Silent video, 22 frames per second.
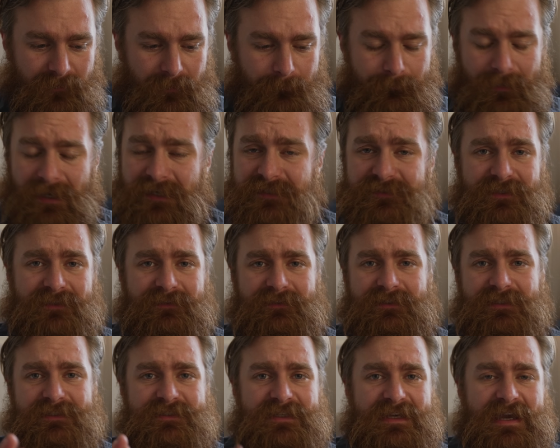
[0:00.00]

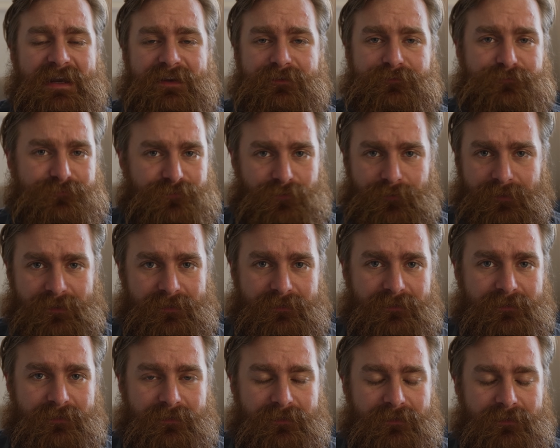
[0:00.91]
basically as cannon fodder.
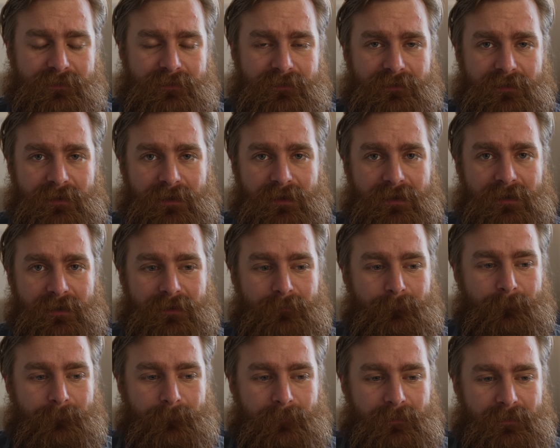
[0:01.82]

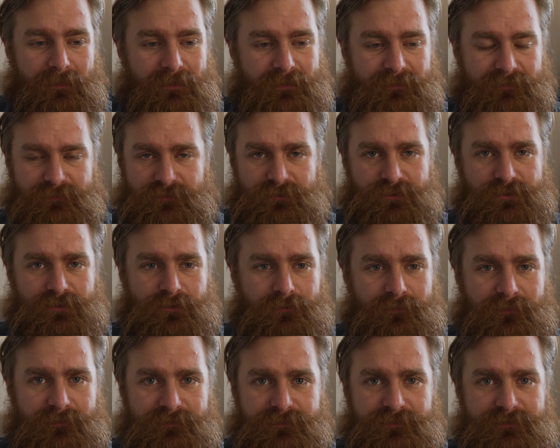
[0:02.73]
And
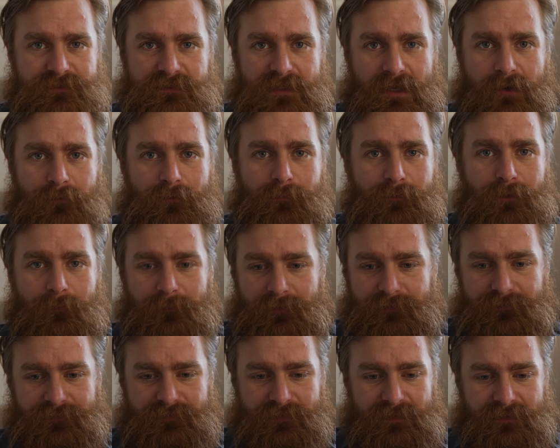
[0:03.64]
this is terrible.
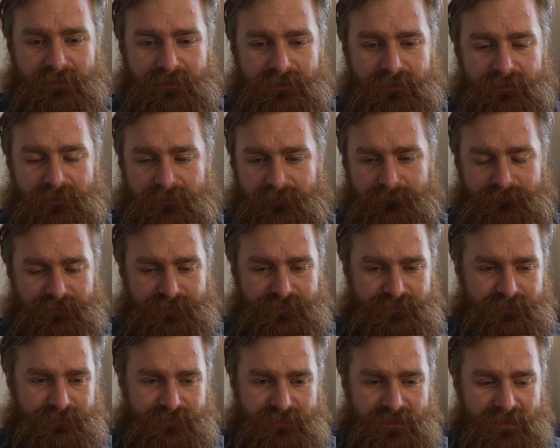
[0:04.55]
I'm
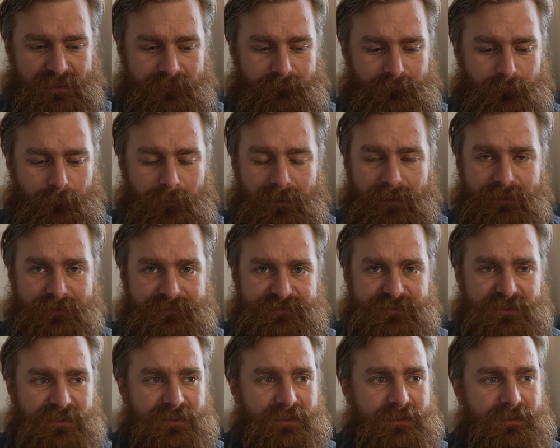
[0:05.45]
just saying the way I
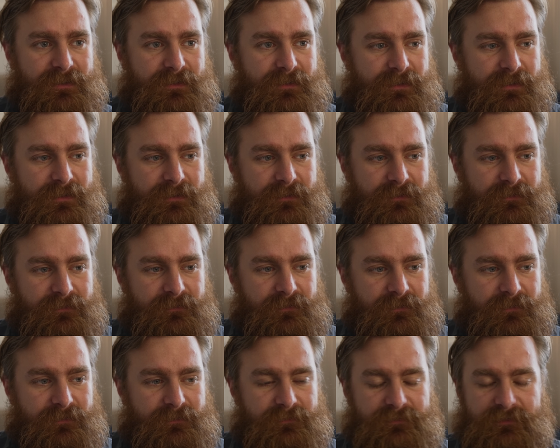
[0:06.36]
see it.
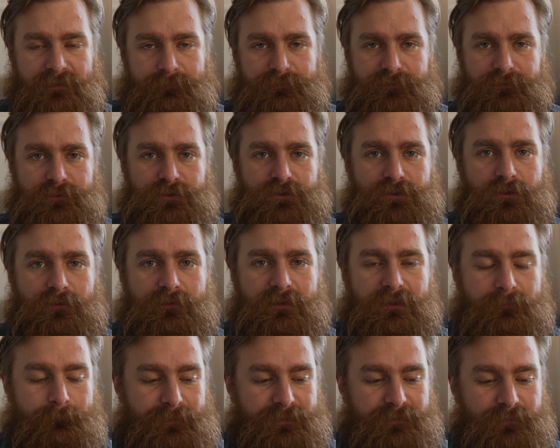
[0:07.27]
It's absolutely
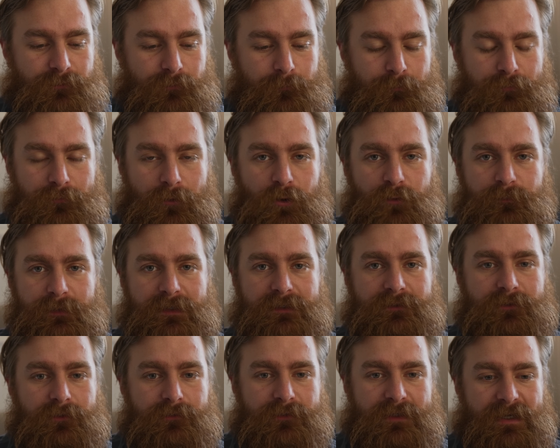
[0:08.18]
shocking, but you're
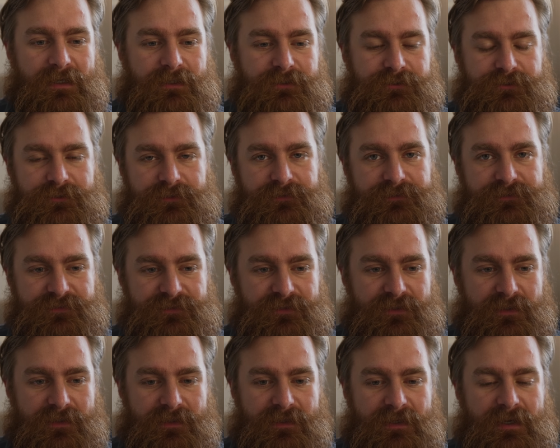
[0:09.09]
probing locations
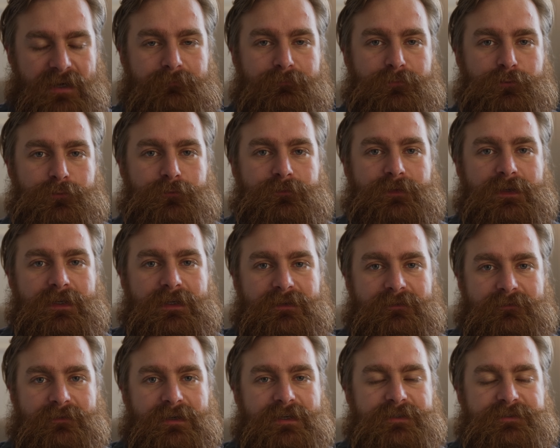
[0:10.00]
and
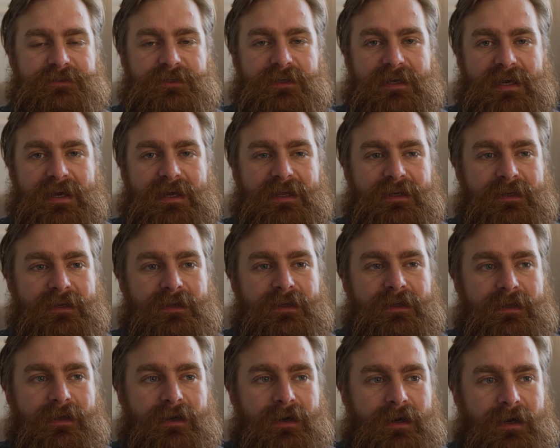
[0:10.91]
moving as you can.
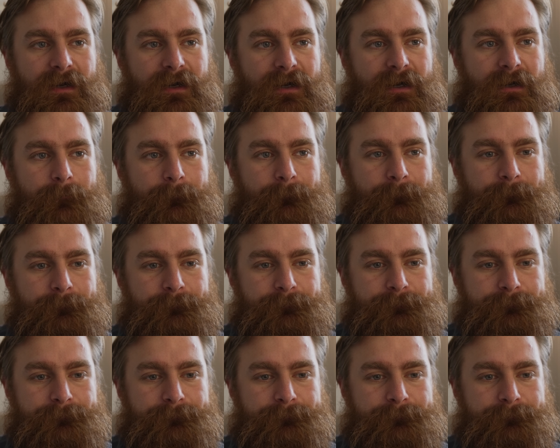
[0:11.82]
And